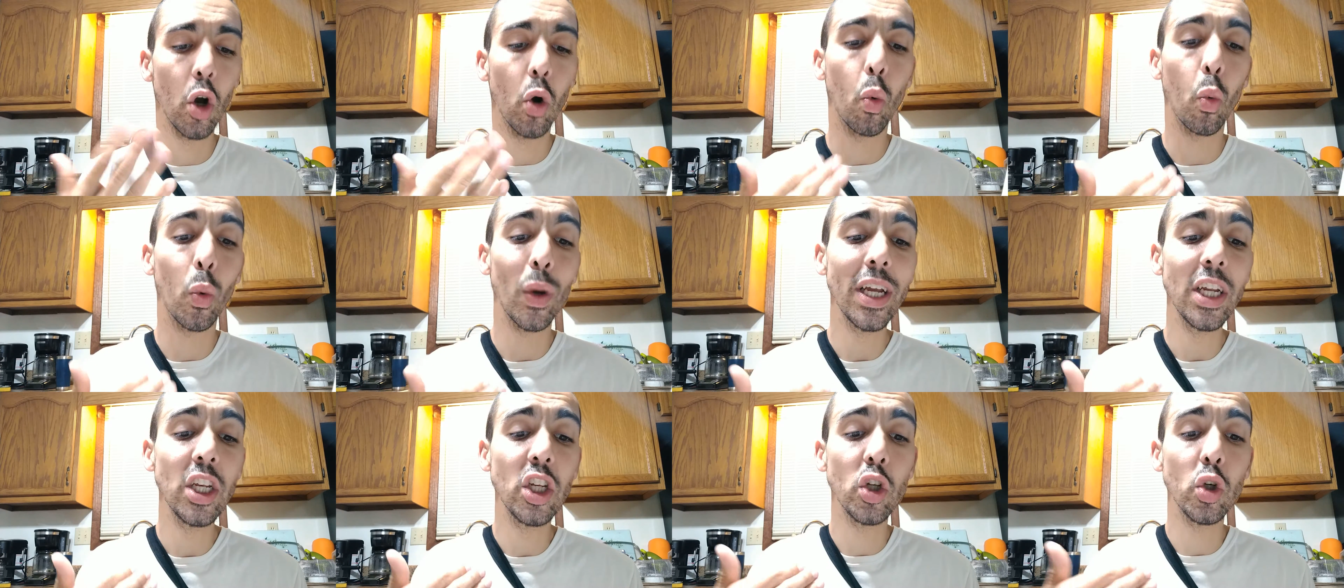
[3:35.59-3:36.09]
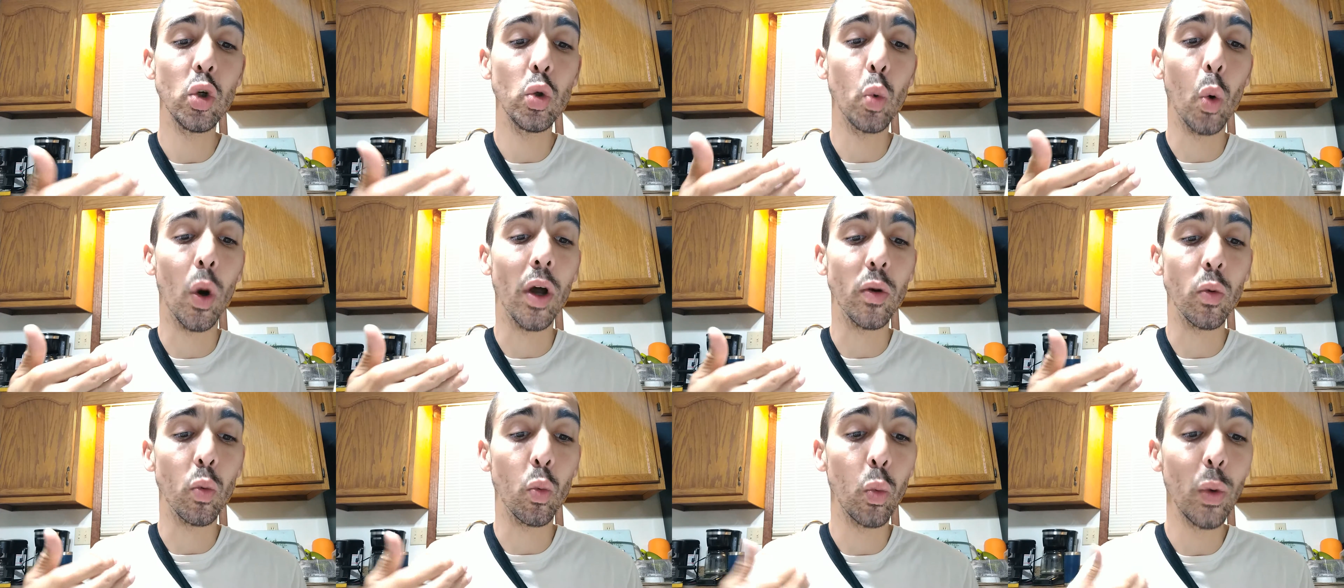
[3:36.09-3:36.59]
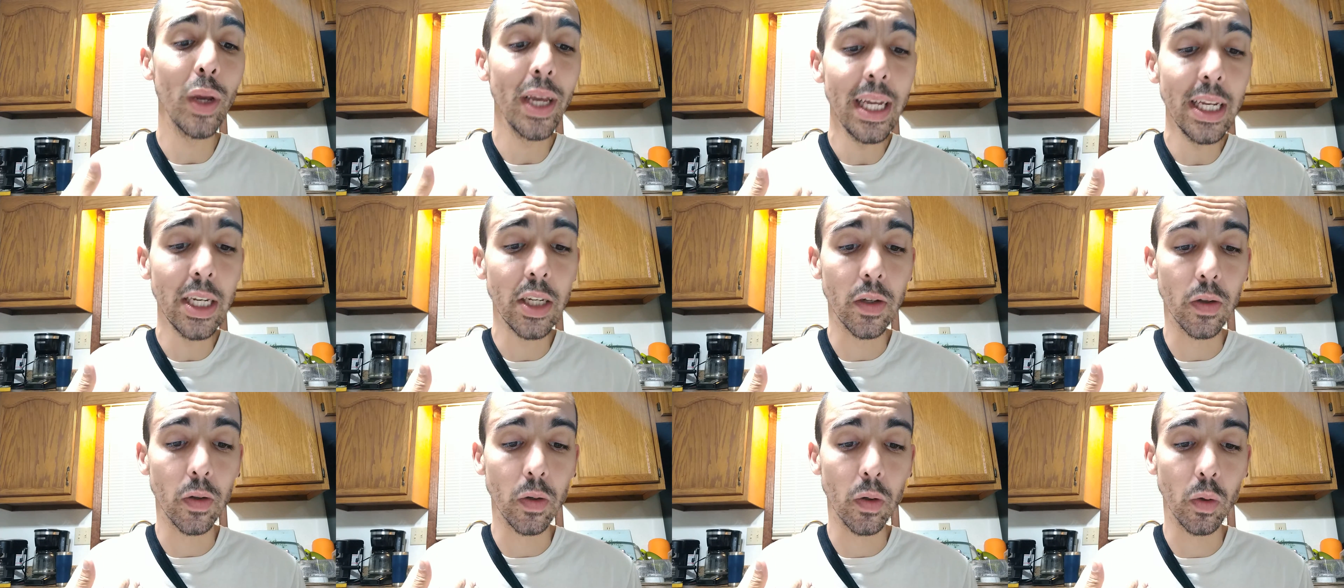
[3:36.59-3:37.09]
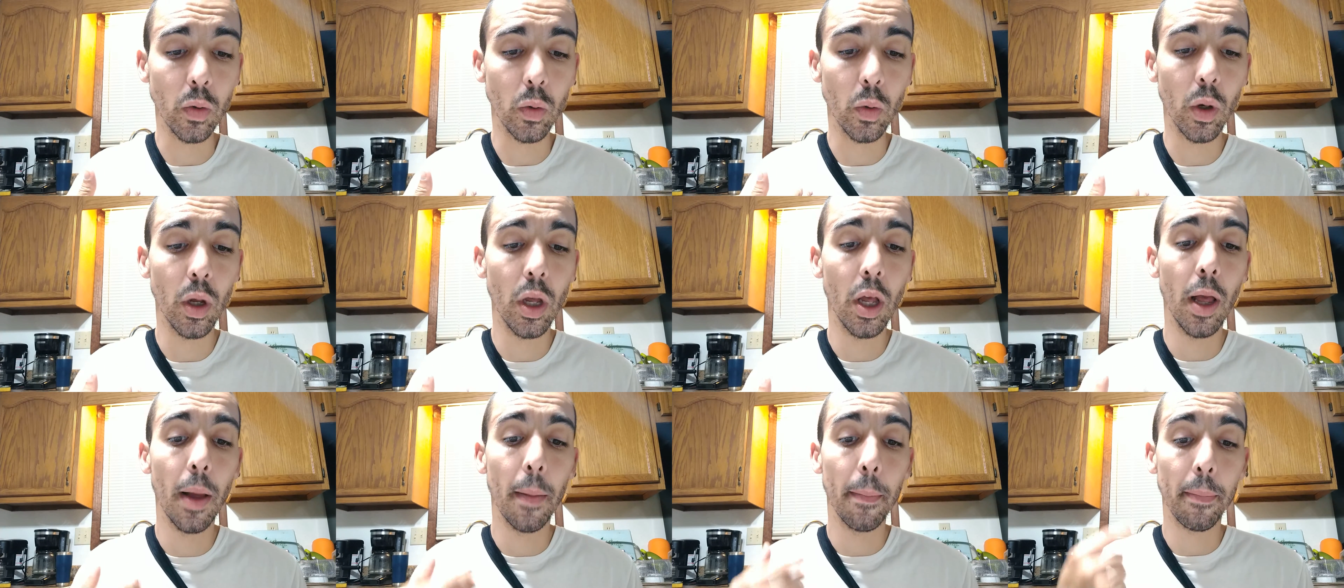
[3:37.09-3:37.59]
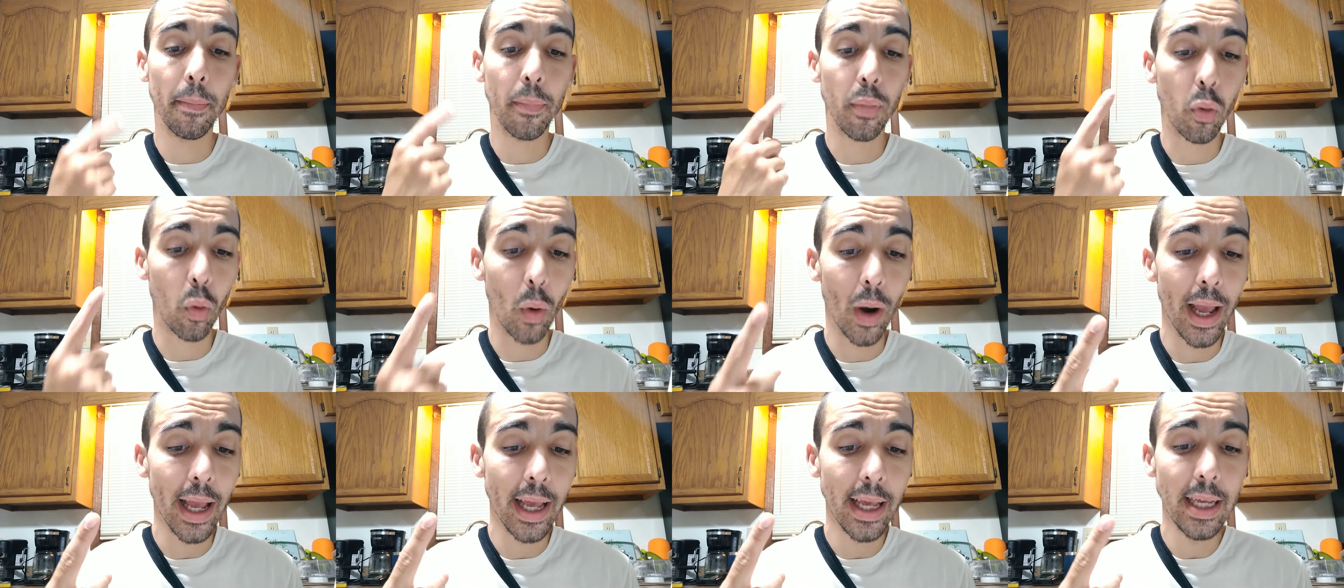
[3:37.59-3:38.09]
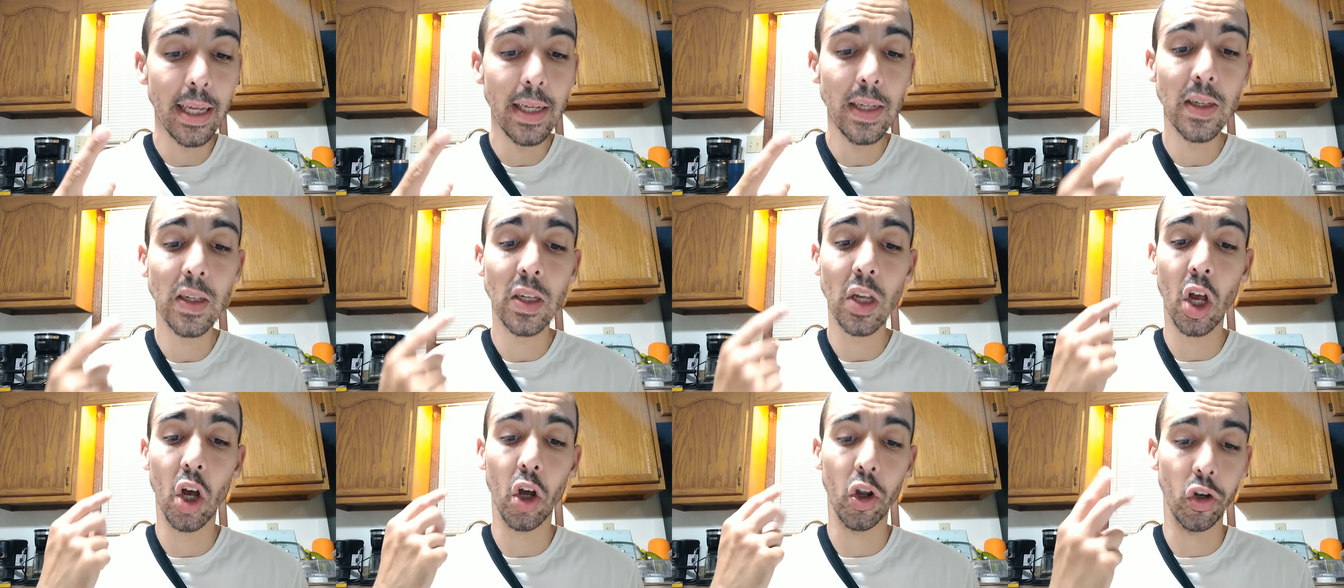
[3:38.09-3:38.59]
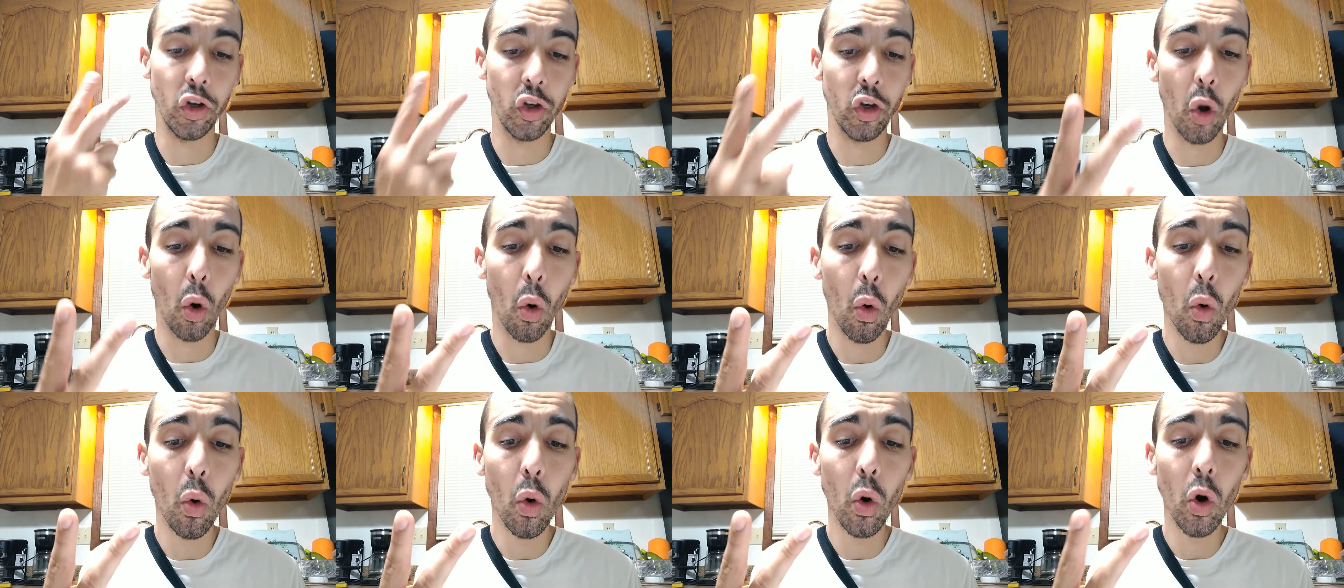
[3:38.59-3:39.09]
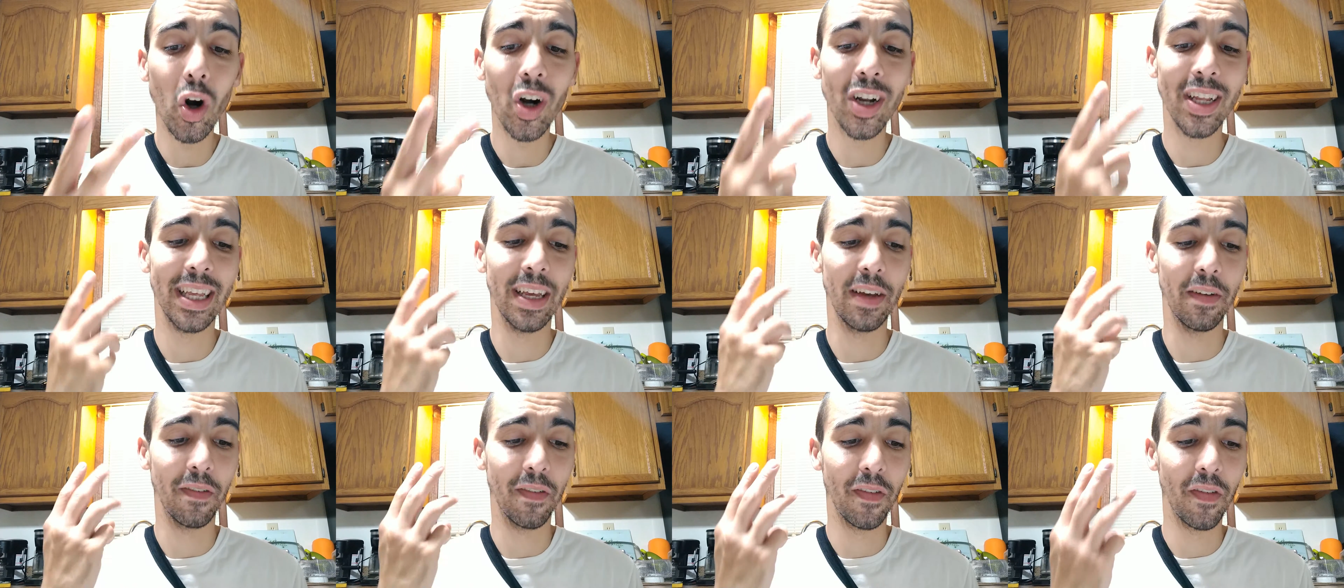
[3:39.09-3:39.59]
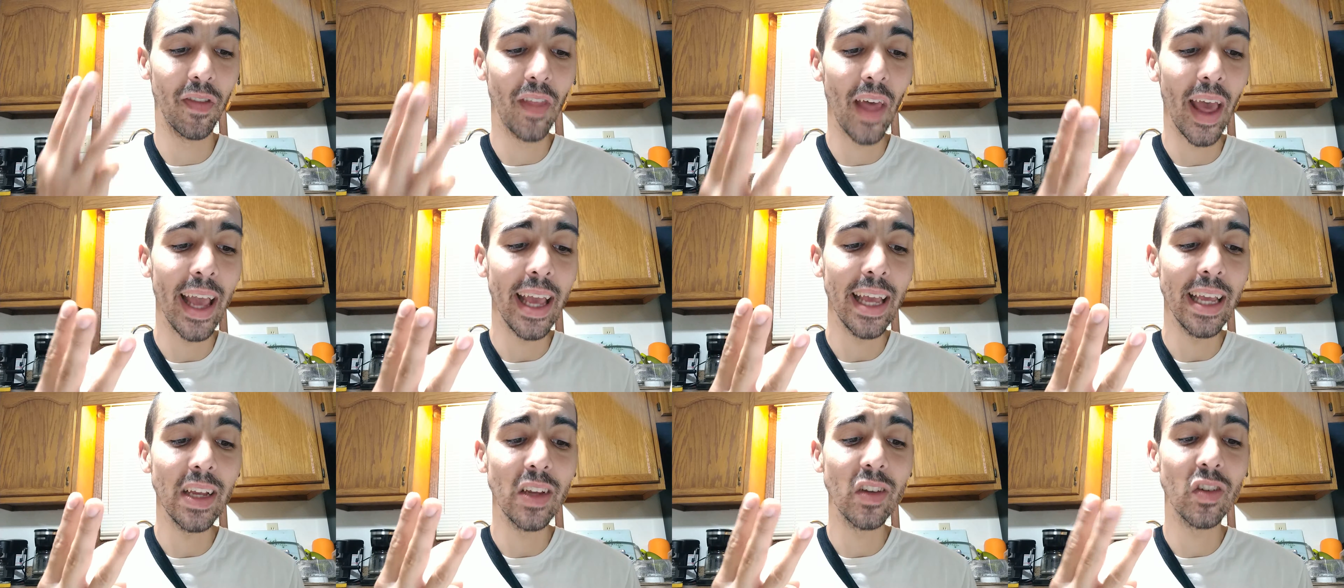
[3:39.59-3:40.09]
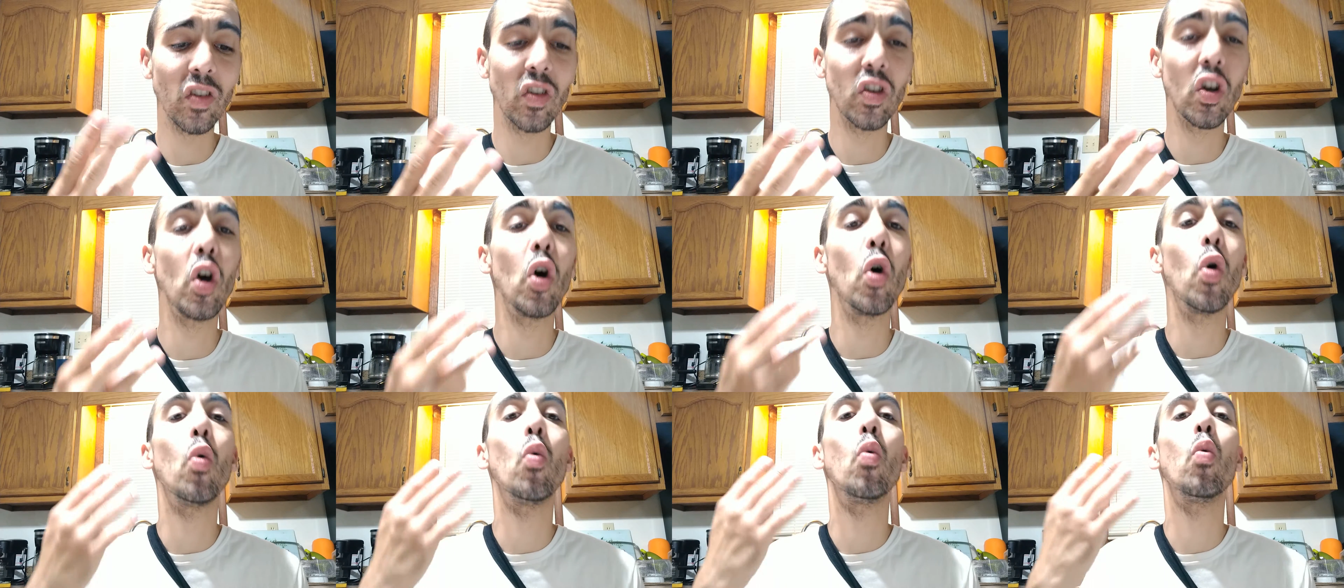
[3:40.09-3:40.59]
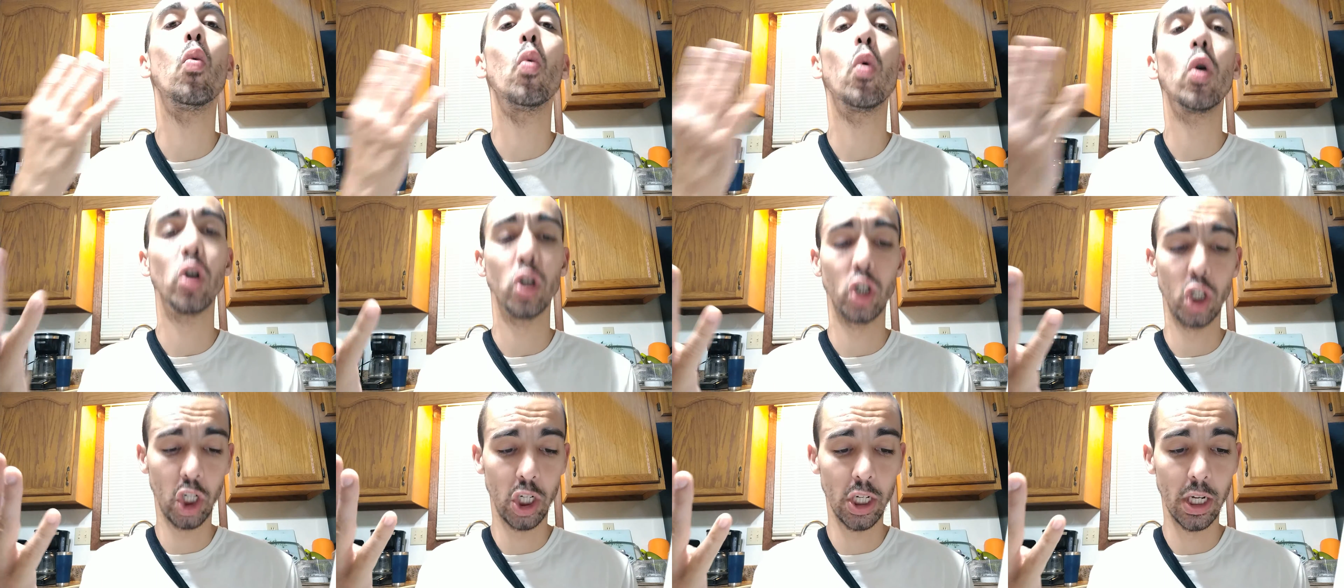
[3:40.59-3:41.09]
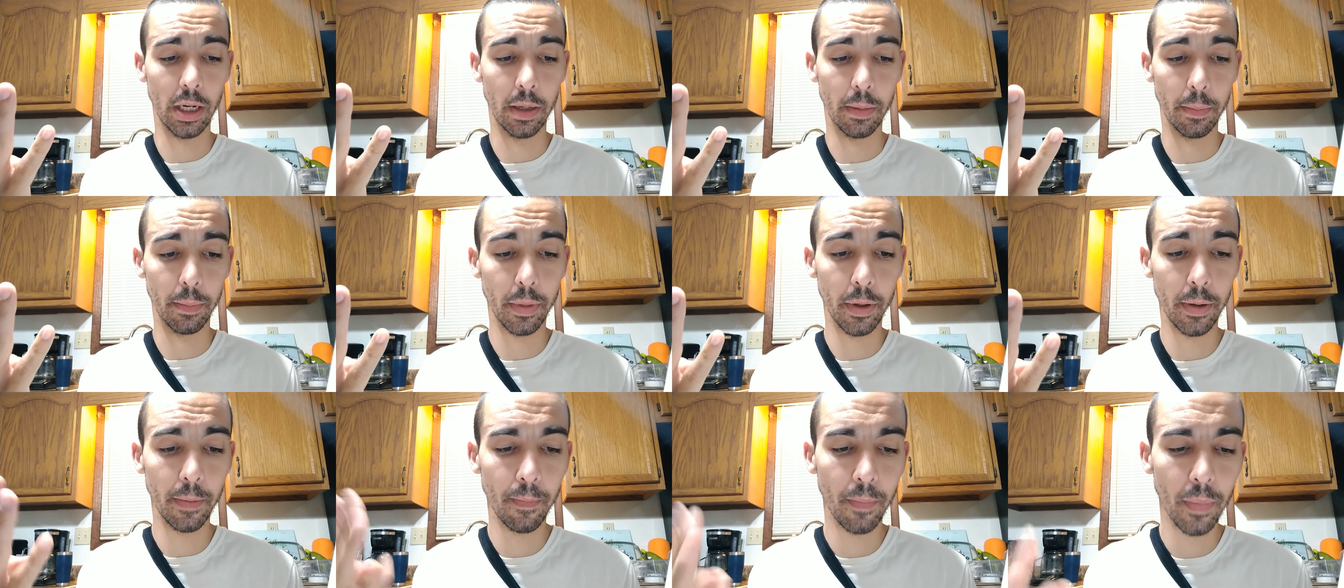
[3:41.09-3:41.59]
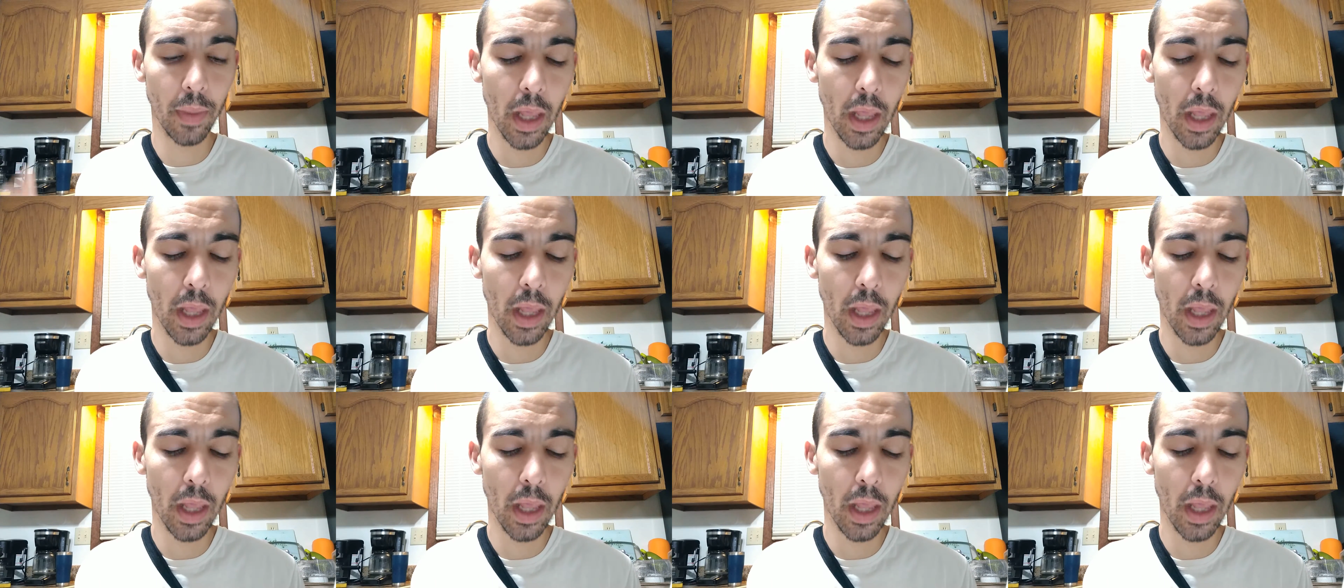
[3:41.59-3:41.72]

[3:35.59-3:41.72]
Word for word: We do what we do praise, adore, give thanks, worship.